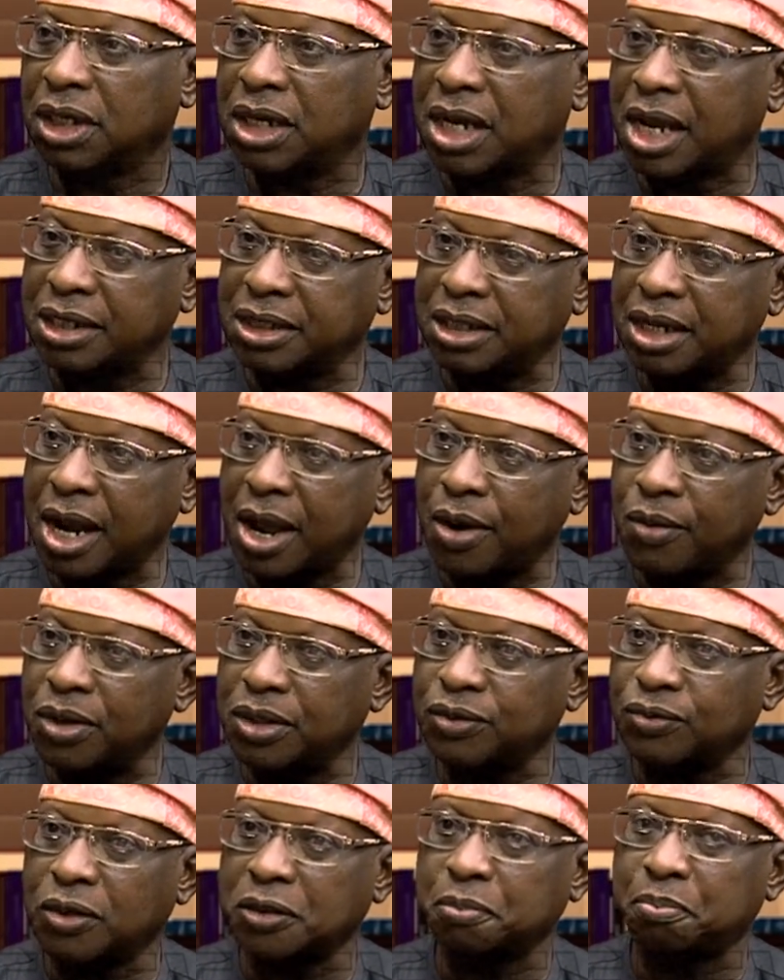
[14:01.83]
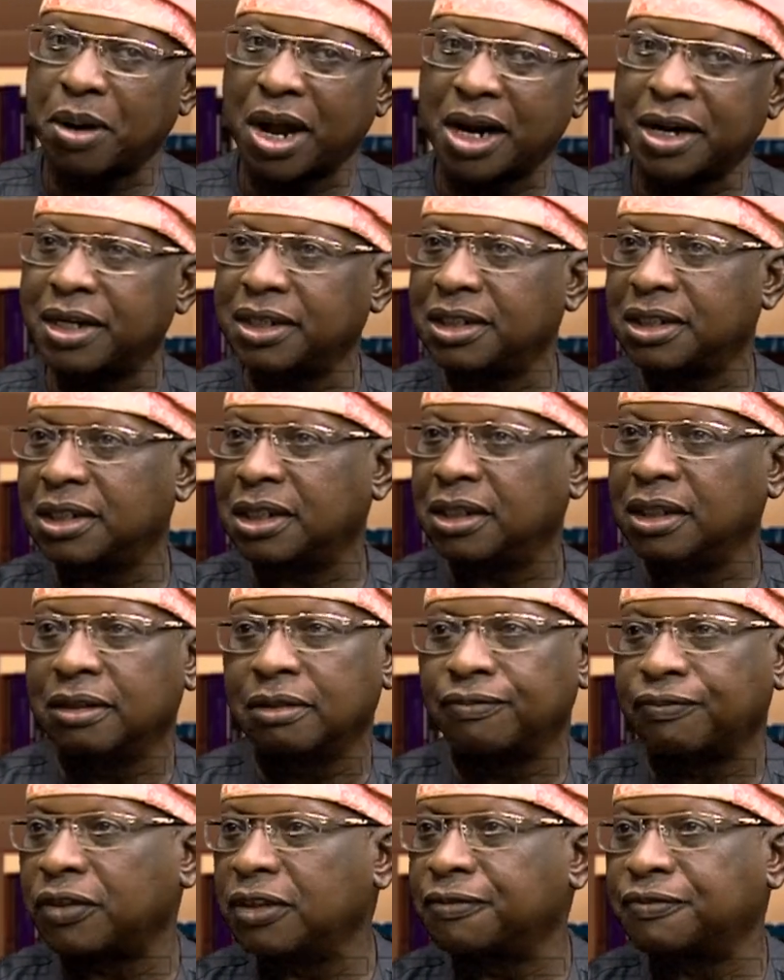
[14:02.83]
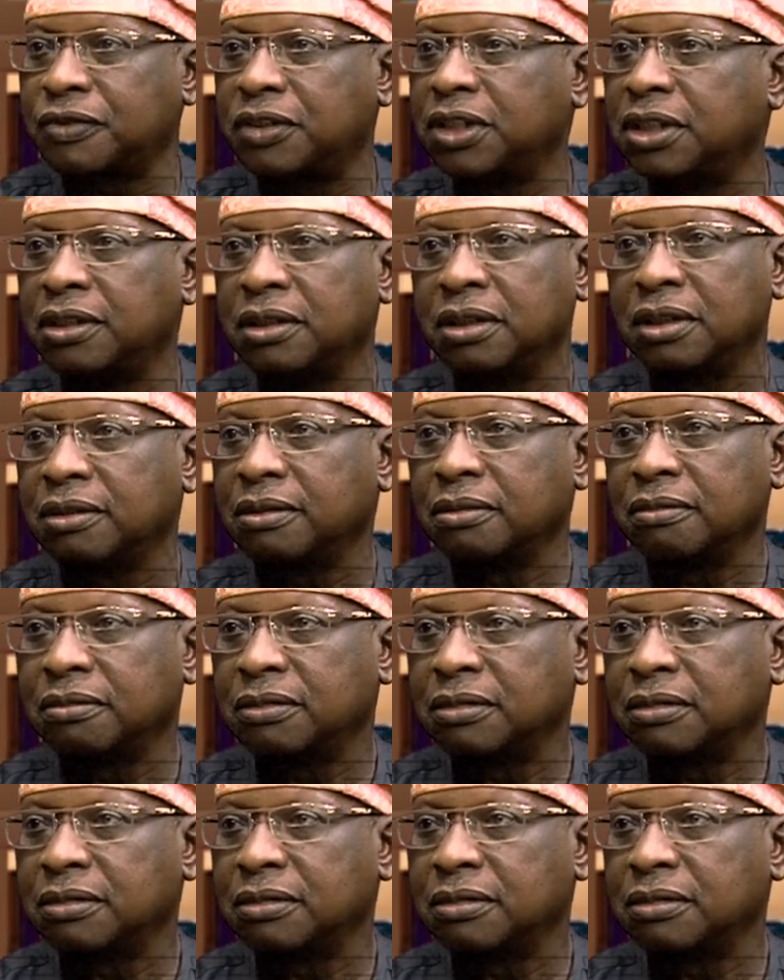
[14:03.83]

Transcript: The Nigeria Airways was parading 50,